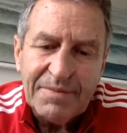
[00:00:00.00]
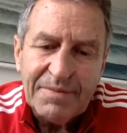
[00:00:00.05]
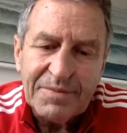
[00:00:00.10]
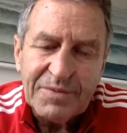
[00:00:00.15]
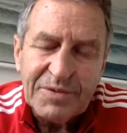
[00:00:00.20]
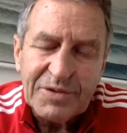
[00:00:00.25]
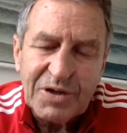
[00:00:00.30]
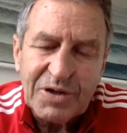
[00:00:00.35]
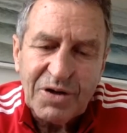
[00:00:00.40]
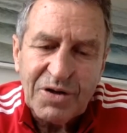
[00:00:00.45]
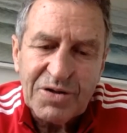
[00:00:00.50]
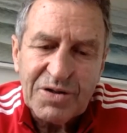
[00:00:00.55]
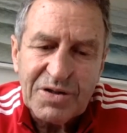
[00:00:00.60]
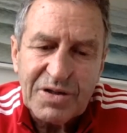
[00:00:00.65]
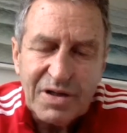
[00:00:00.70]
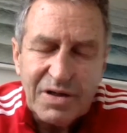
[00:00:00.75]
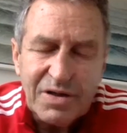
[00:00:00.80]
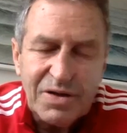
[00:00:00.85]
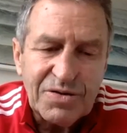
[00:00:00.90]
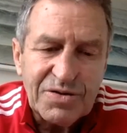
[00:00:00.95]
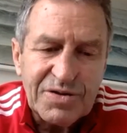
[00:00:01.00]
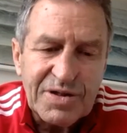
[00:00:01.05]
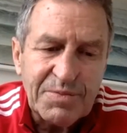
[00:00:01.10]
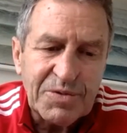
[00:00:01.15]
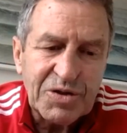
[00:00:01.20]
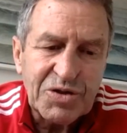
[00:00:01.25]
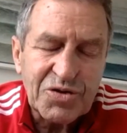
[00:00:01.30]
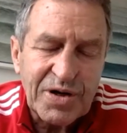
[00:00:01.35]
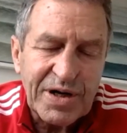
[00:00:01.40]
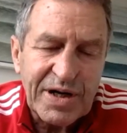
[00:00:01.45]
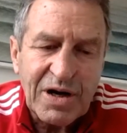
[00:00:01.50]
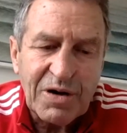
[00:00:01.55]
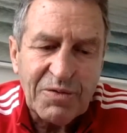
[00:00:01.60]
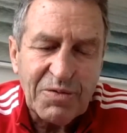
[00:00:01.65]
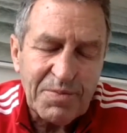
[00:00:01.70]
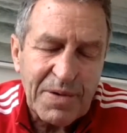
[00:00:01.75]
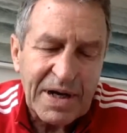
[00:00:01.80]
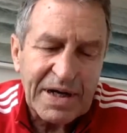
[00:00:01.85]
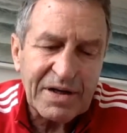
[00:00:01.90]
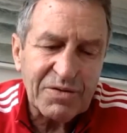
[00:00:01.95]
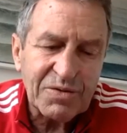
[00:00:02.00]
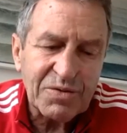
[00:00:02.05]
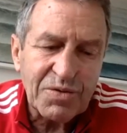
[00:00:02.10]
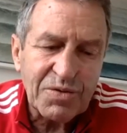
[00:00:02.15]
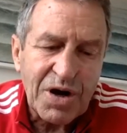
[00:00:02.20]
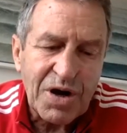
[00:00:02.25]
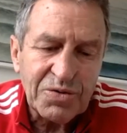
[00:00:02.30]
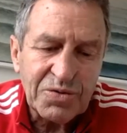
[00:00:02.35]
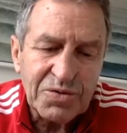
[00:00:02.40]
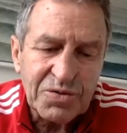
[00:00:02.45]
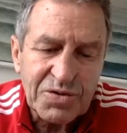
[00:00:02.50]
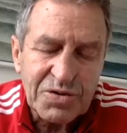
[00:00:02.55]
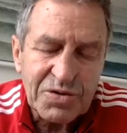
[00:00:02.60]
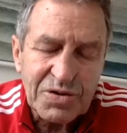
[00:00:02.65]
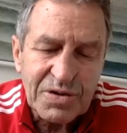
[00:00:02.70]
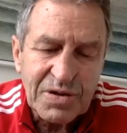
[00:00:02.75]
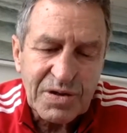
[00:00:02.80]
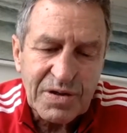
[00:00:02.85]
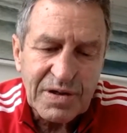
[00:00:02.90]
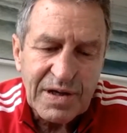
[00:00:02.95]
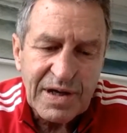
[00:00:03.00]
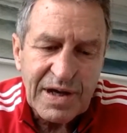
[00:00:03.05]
So I used to use imagery, and I would make little notes